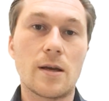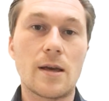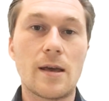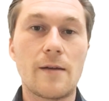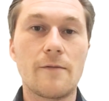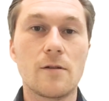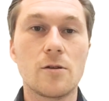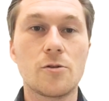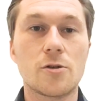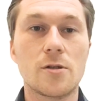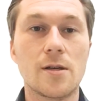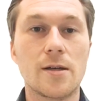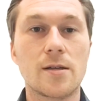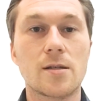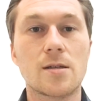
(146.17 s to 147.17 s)

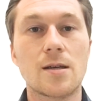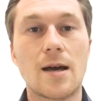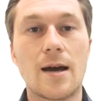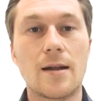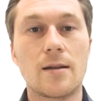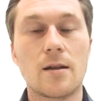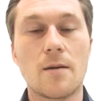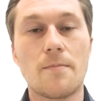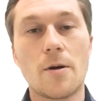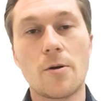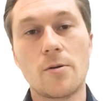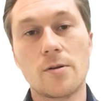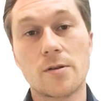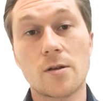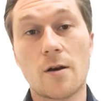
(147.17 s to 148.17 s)
evolutionists and
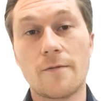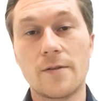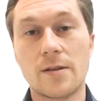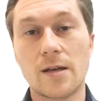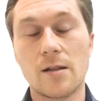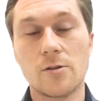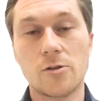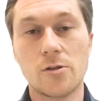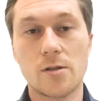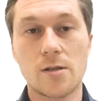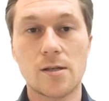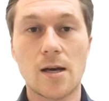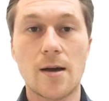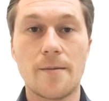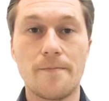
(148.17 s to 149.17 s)
opponents of intelligent
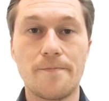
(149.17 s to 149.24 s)
design.